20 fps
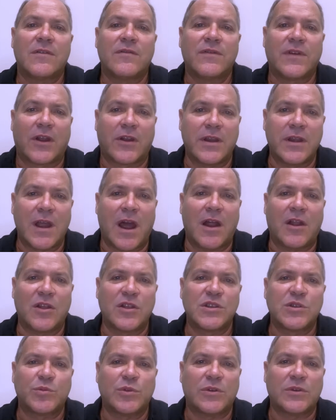very
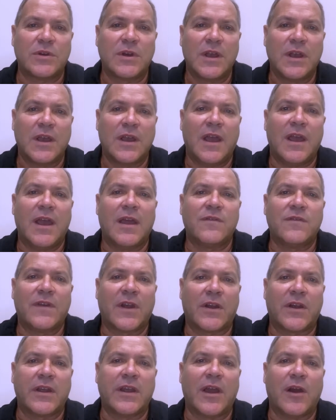knowledgeable, and
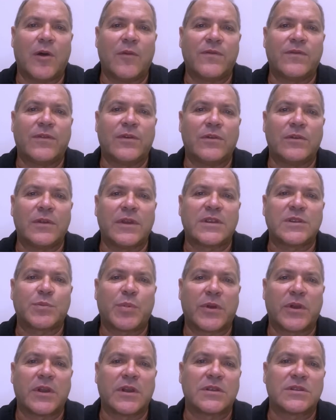very helpful,
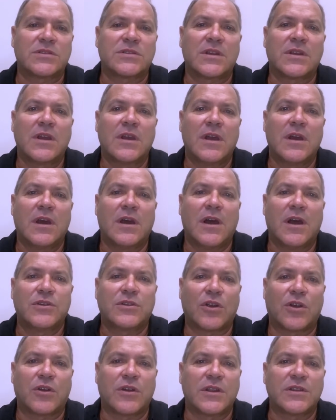experienced
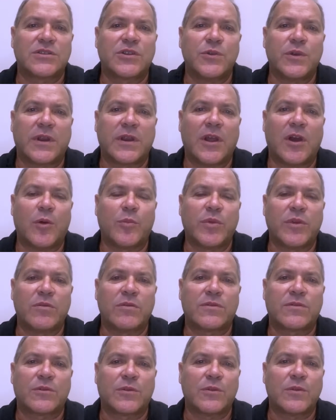attorneys who can help you
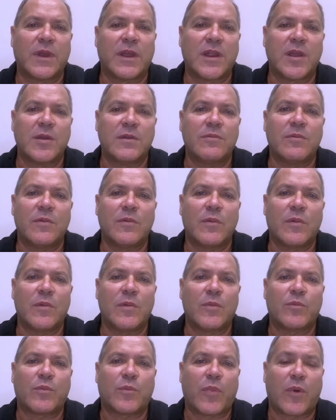through any
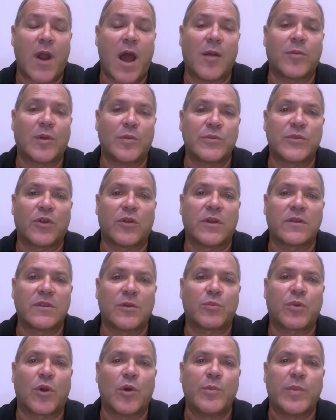problem during the
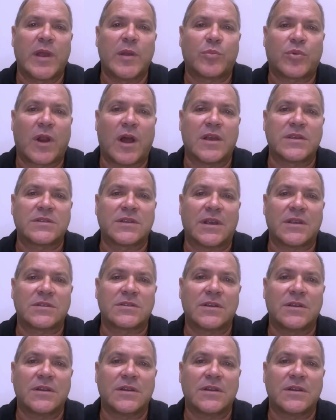probate process.